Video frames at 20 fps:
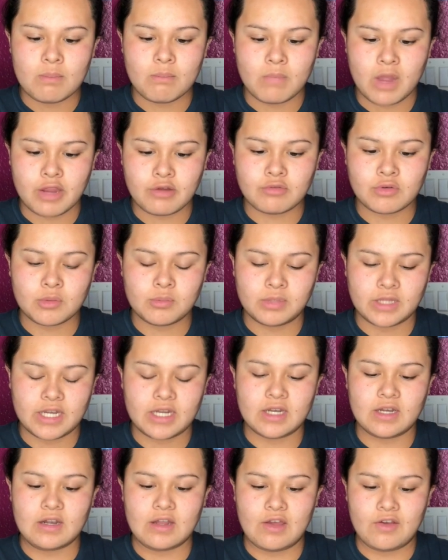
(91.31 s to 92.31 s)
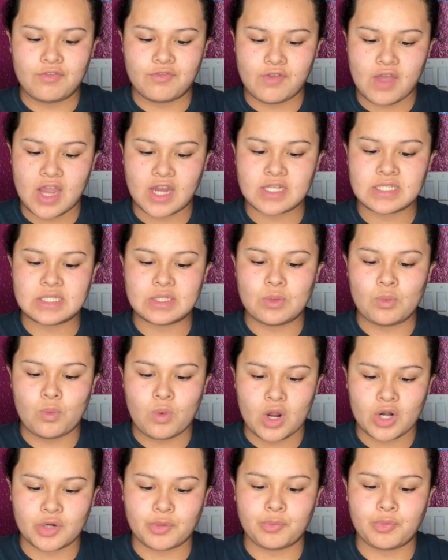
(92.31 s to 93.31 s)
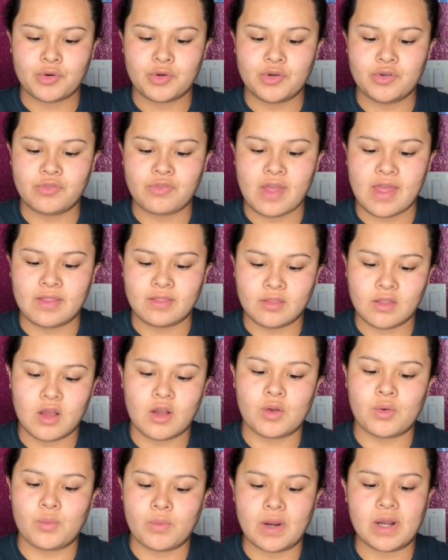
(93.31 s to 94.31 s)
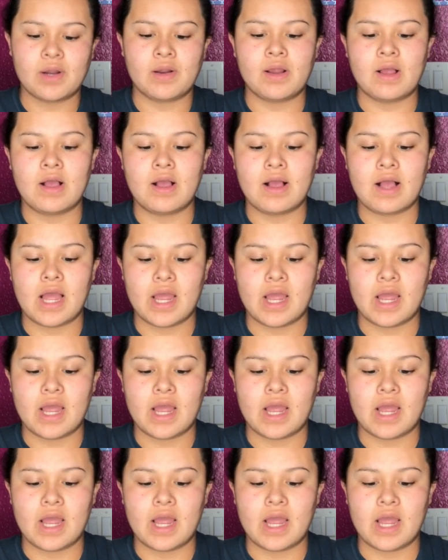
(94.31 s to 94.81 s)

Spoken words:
Microblading Effect waterproof and longwear